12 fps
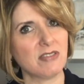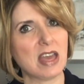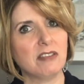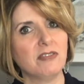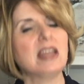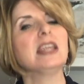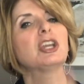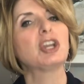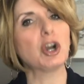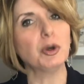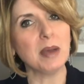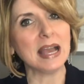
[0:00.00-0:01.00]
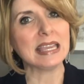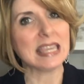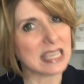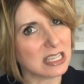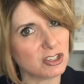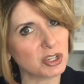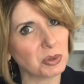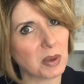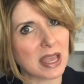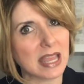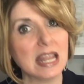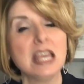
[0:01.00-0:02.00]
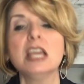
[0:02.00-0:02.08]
that event and go back into it,